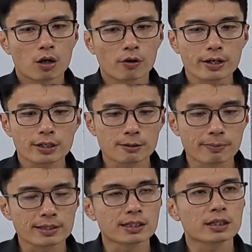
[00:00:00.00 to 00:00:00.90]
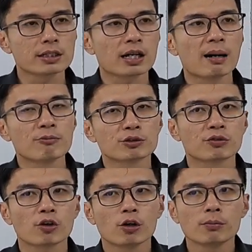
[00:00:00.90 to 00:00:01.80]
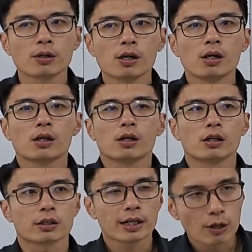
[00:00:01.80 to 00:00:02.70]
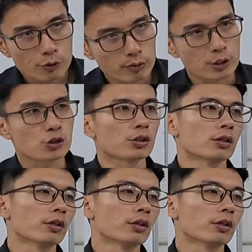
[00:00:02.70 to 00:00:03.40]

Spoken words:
All right, it basically comes from a calculation.